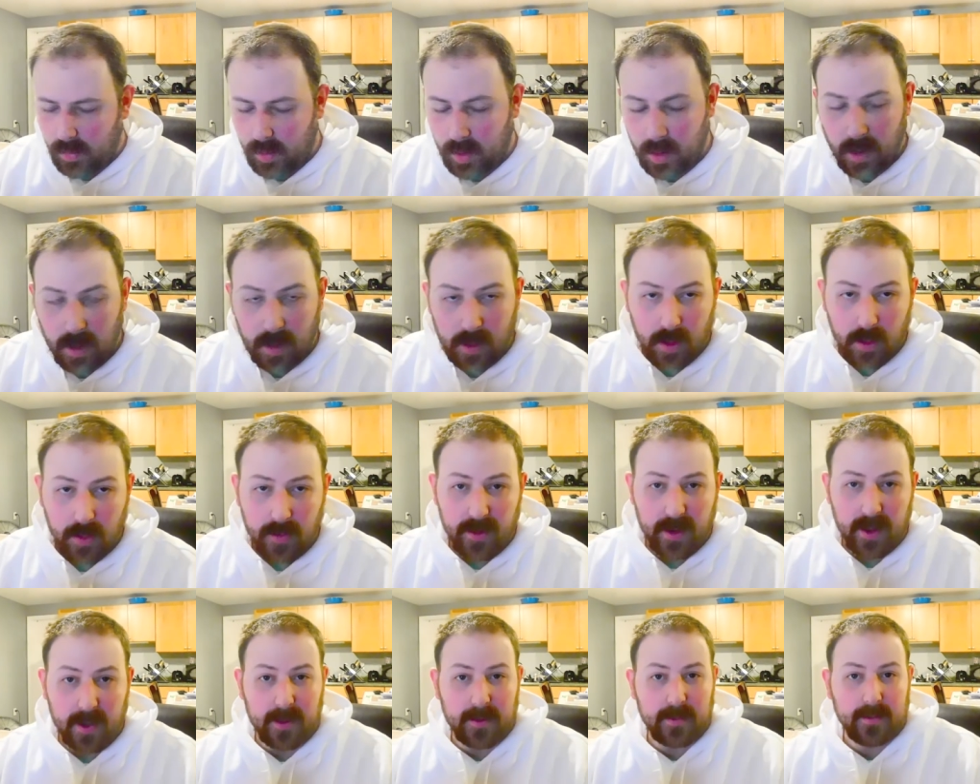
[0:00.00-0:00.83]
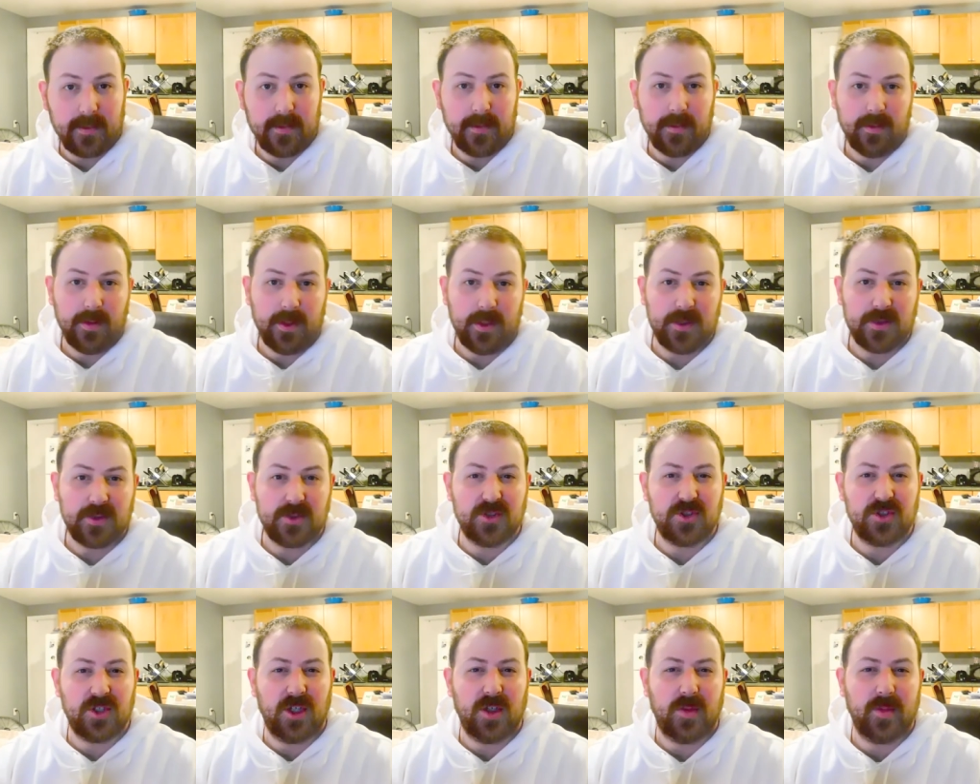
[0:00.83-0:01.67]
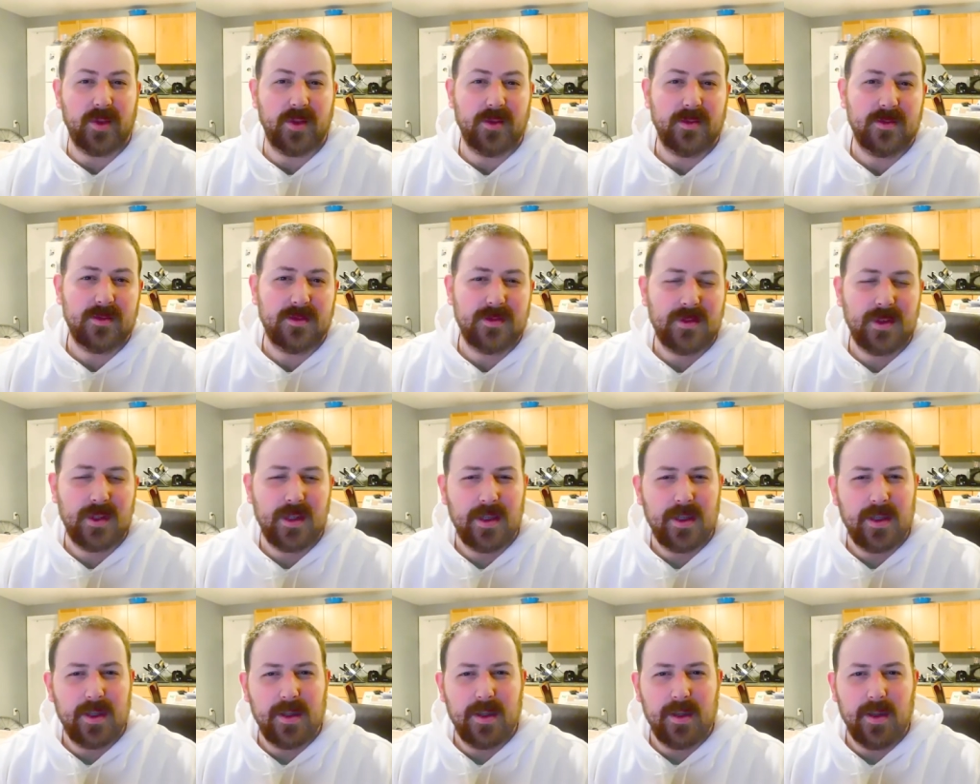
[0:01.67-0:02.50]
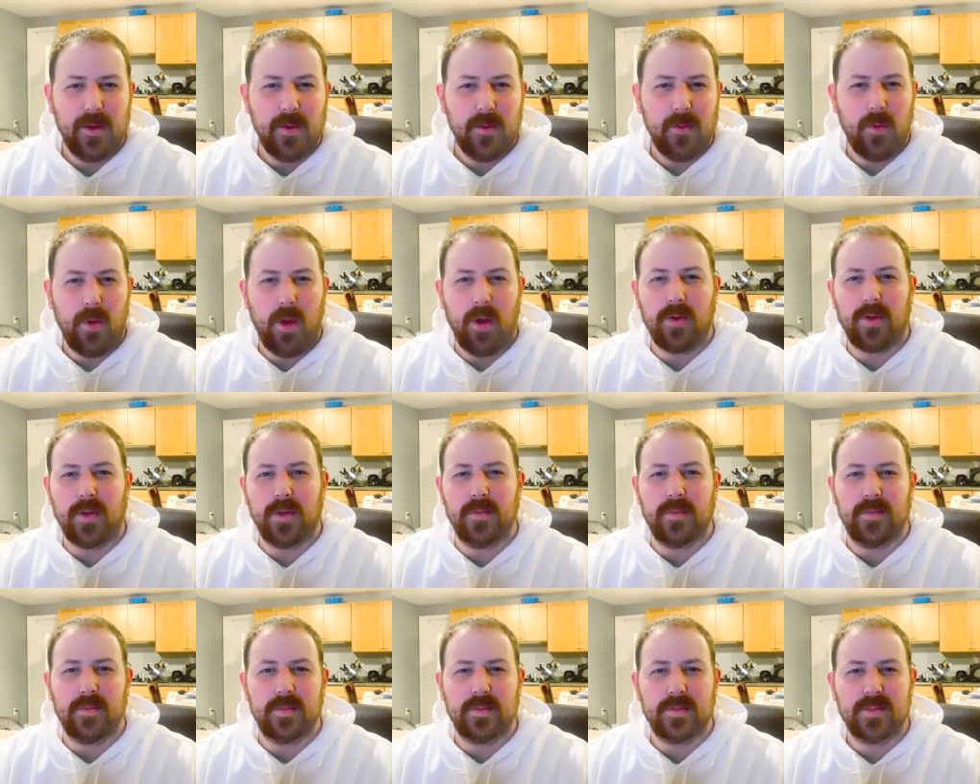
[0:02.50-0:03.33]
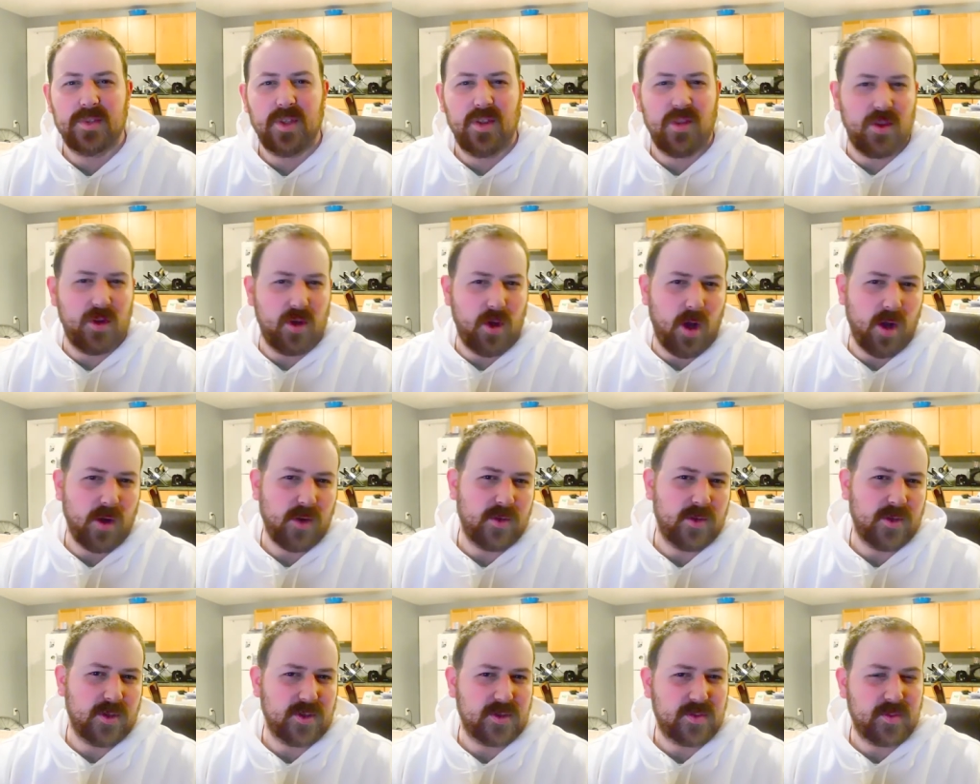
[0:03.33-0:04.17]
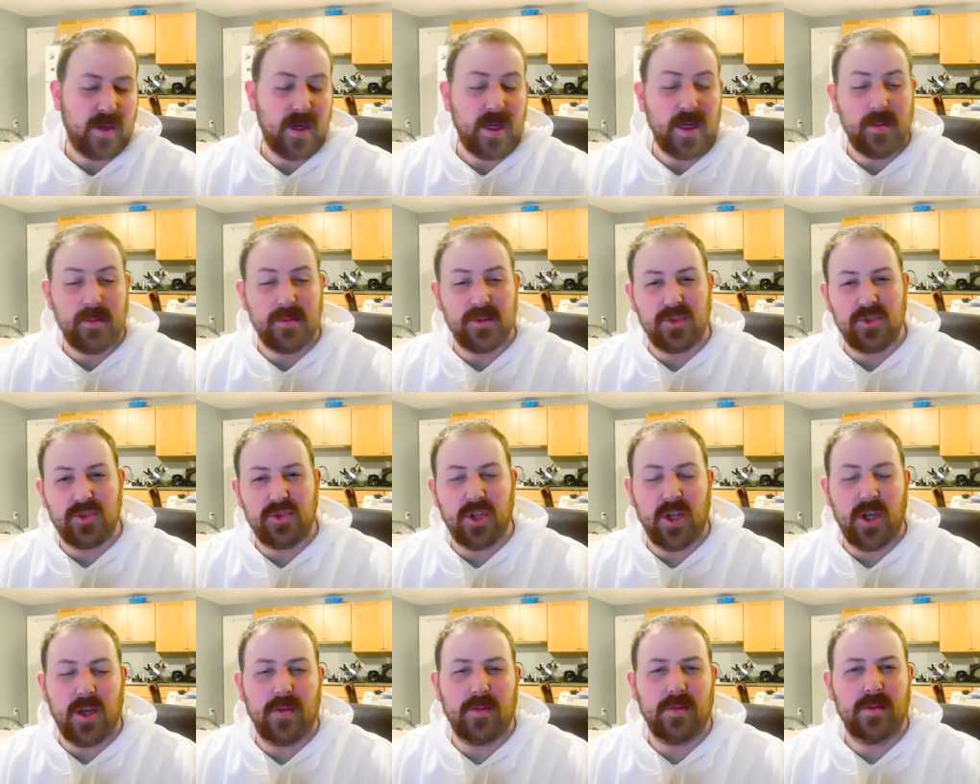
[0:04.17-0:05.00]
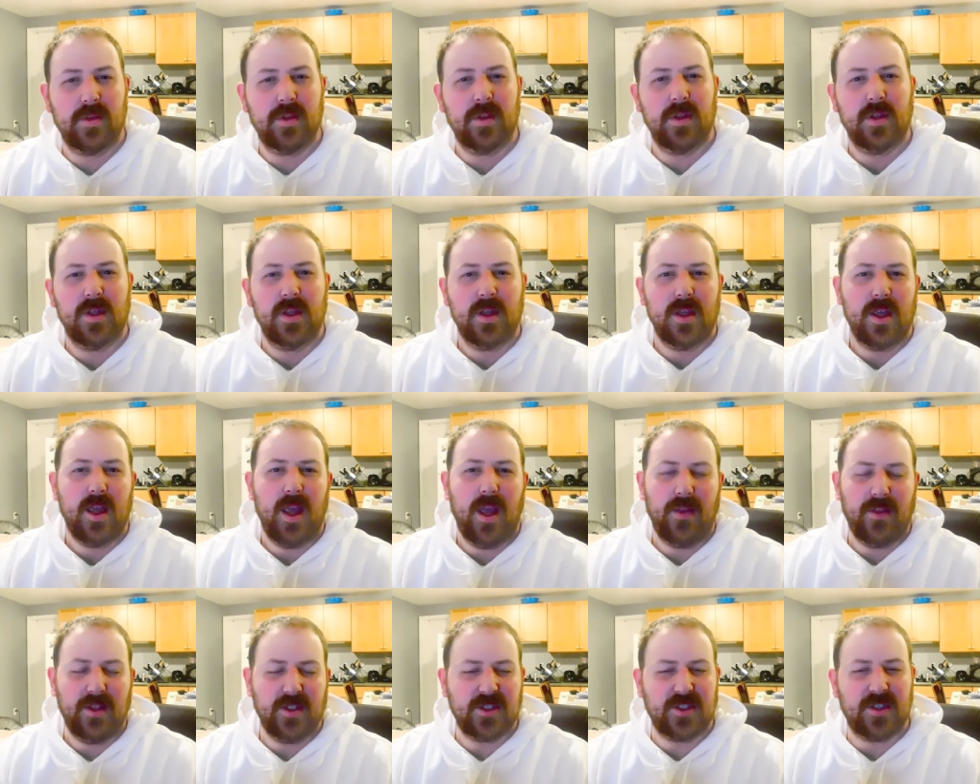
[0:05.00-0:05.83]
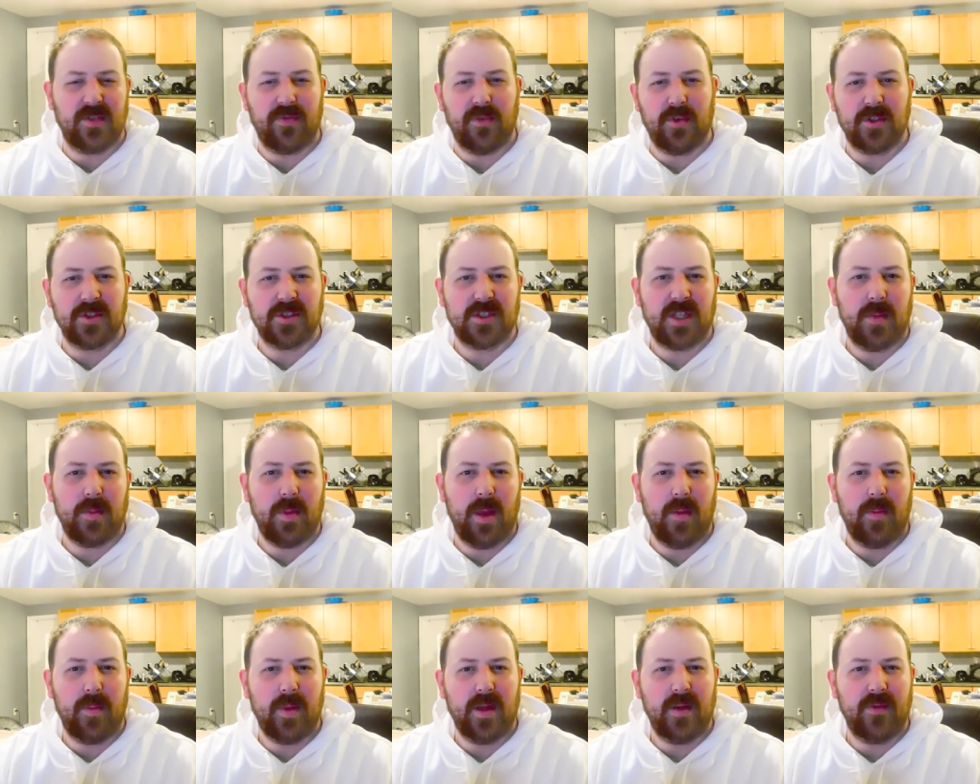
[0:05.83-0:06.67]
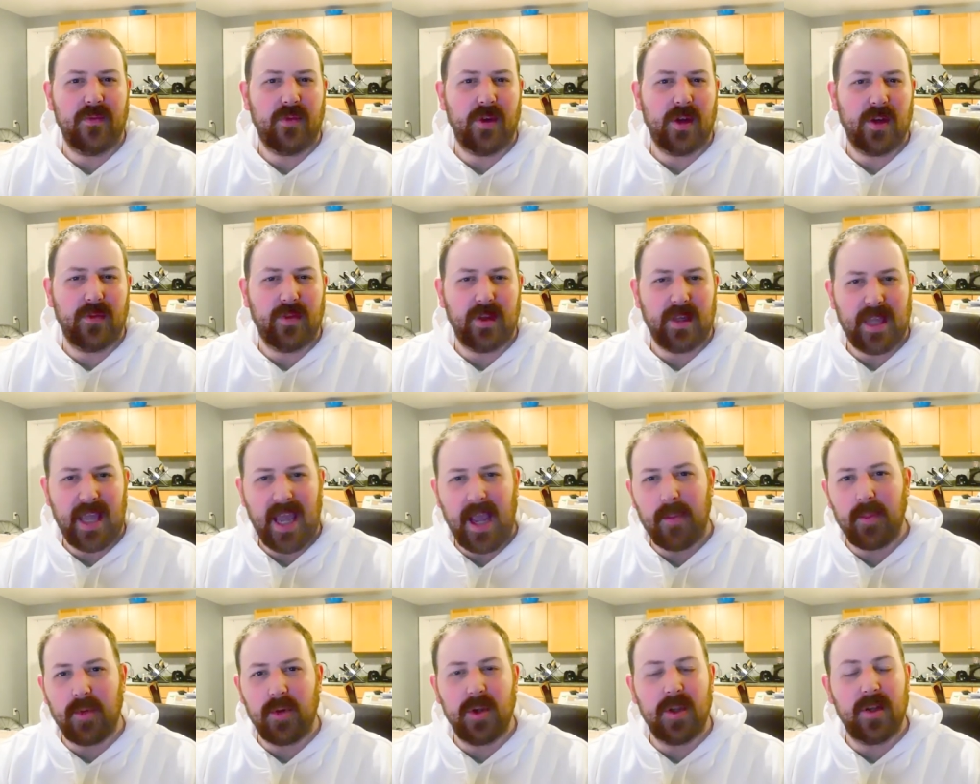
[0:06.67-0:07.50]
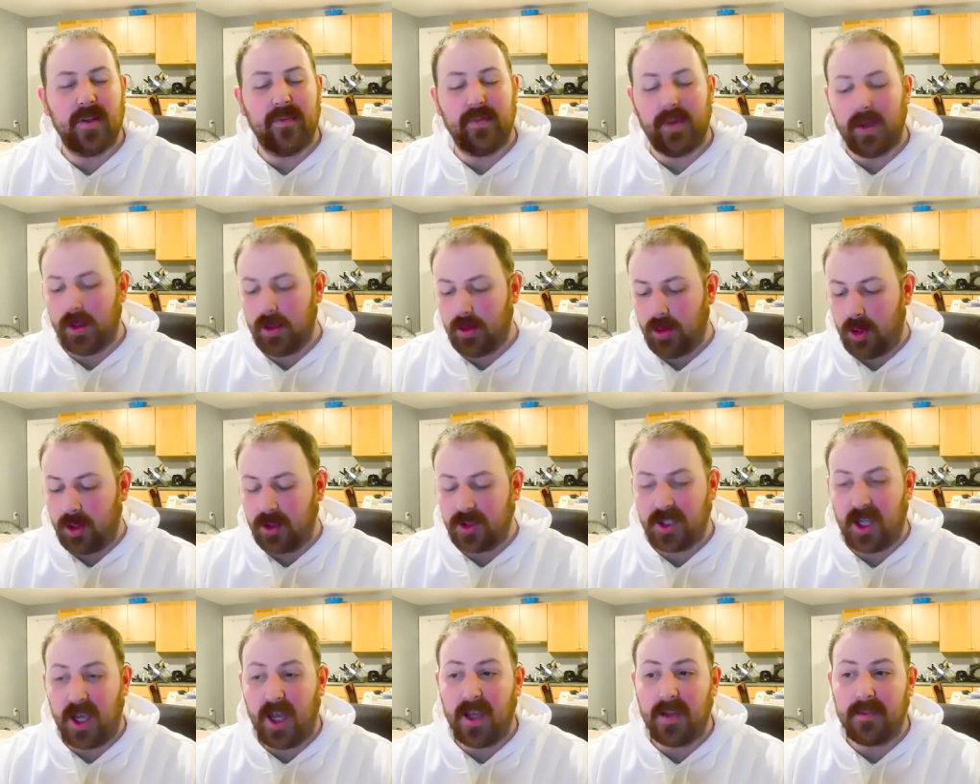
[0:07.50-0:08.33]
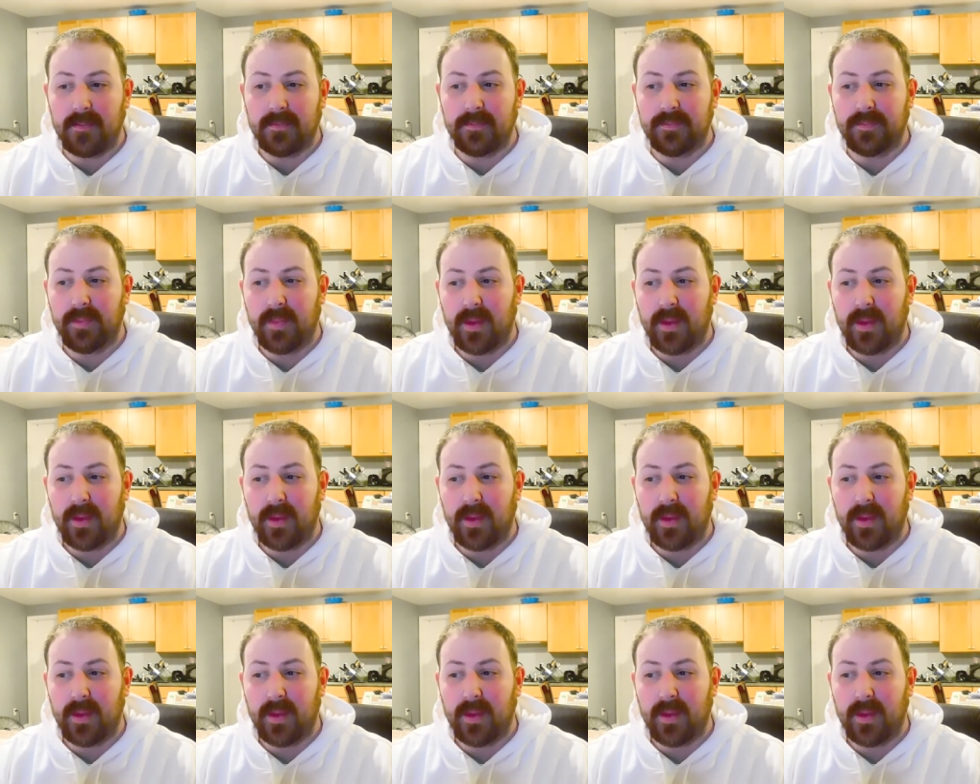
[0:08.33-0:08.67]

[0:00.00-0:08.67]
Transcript: Well, hello there, ladies and gentlemen. Welcome to the Nautilus. My name is Joe, and this is the first time I've been in front of a camera in a very long time.